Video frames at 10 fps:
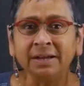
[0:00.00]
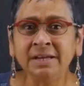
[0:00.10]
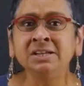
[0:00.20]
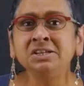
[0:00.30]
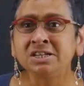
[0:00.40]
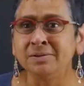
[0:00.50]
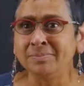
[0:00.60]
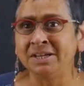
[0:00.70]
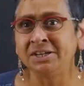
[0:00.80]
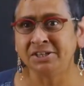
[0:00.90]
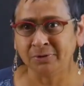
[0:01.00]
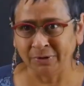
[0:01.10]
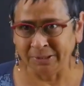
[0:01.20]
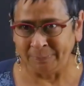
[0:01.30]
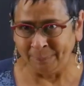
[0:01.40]

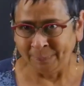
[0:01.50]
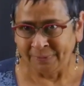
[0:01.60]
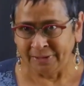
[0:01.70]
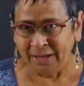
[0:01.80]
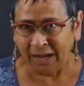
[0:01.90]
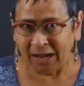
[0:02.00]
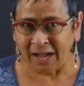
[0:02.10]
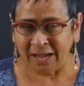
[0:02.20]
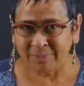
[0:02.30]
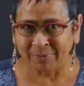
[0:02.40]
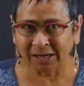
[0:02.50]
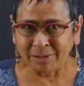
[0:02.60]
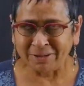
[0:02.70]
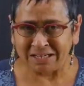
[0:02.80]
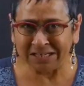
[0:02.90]
intermediary. I
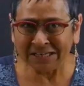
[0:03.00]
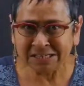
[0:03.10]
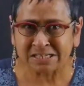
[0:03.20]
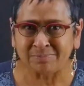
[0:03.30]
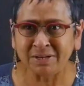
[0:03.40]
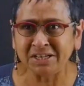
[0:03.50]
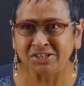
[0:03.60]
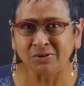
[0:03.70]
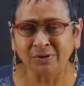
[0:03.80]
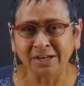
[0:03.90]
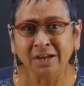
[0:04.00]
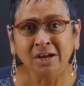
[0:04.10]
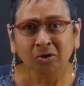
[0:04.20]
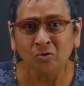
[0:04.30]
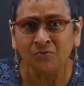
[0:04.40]
become an intermediary
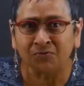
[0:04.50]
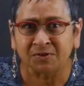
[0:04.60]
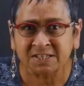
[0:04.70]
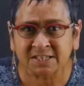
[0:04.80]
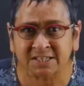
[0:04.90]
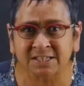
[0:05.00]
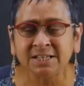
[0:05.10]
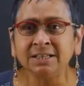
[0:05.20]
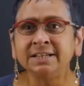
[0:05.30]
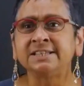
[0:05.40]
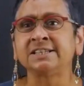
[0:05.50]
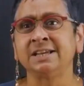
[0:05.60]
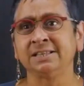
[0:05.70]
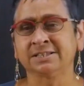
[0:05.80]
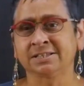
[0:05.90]
who
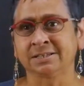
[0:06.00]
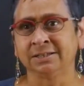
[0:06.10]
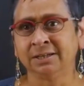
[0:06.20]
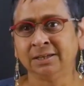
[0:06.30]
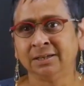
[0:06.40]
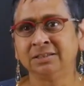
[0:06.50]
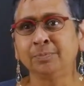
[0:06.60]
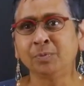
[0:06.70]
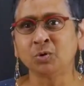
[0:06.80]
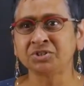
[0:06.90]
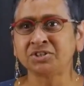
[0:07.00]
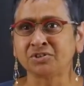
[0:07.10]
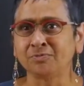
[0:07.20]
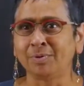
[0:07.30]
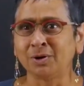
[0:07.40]
facilitates the process
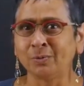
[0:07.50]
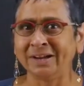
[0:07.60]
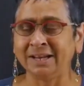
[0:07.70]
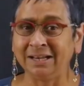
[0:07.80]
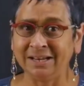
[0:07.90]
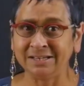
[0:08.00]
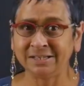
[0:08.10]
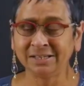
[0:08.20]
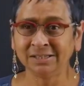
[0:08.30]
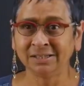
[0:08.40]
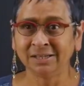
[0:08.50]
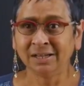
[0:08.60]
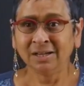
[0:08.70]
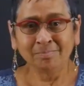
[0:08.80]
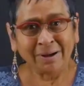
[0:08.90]
of borrowing and lending
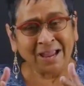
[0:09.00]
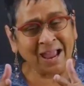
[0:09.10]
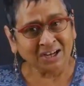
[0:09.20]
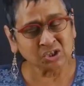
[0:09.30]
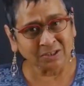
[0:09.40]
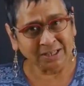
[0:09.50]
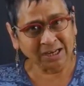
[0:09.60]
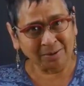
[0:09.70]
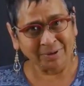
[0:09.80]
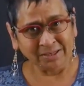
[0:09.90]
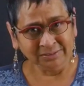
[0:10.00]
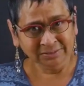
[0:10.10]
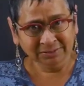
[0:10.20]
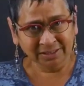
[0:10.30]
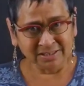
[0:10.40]
by actually coming
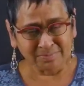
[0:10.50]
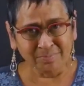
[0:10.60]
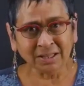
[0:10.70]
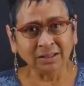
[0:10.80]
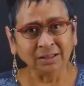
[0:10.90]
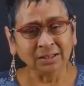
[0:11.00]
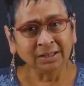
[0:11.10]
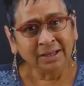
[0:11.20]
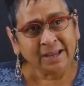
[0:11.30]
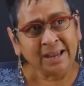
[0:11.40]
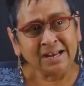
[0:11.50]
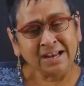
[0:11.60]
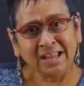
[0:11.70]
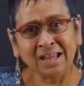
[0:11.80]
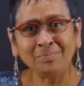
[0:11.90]
in the middle,
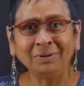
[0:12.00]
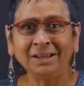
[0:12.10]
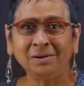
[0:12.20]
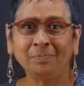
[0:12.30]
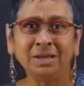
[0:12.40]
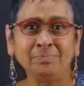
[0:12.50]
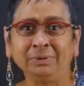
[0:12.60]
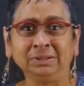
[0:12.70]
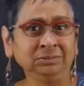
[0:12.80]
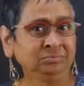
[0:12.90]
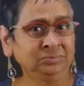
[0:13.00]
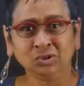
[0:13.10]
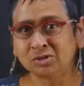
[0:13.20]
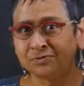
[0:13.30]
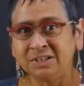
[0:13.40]
enabling people
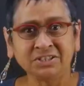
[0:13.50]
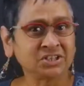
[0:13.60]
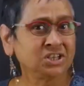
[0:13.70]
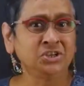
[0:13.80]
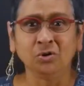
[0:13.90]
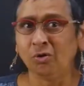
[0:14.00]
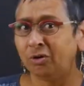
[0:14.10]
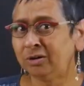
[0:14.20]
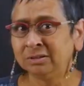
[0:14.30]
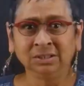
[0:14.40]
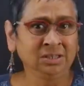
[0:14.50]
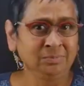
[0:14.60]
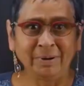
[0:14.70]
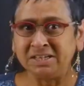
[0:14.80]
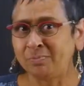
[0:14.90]
to feel secure
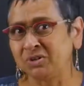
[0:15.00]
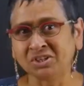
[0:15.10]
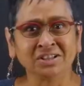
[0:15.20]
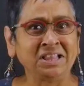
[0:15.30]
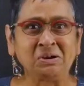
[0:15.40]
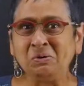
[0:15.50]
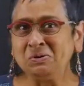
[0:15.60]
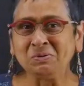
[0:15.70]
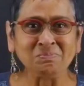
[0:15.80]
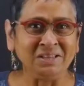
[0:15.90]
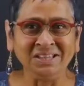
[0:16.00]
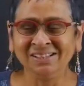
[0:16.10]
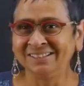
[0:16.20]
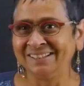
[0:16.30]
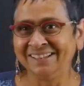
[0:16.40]
by depositing their gold with me,
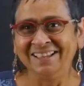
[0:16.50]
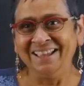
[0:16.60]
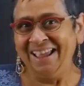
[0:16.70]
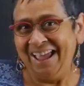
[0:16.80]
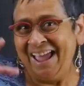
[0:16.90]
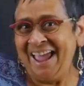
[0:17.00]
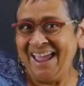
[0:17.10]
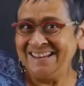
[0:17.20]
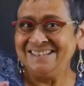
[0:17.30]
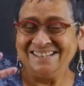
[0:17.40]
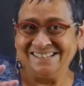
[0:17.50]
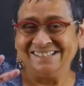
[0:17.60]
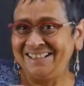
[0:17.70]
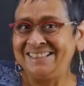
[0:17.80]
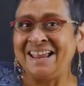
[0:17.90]
and
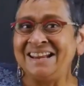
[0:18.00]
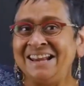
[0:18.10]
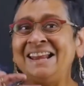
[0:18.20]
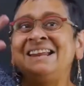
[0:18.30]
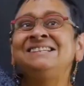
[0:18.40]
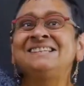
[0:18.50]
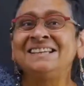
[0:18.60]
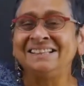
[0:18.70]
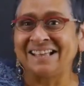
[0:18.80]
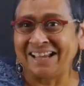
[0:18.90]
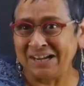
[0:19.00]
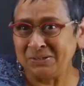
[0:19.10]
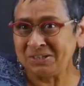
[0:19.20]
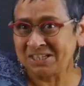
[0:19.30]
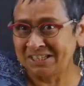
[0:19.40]
then lending that
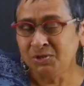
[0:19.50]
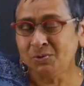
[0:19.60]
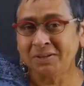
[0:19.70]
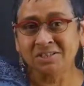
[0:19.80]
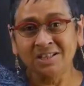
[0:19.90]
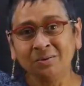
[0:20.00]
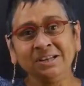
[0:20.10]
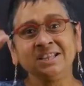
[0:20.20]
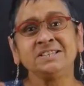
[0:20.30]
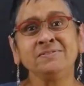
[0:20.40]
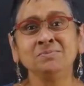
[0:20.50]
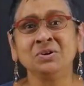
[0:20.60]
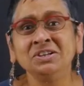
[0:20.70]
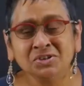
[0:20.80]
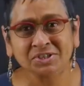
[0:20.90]
out to others. Now it gets even
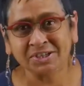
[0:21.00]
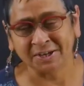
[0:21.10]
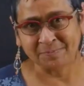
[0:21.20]
more interesting.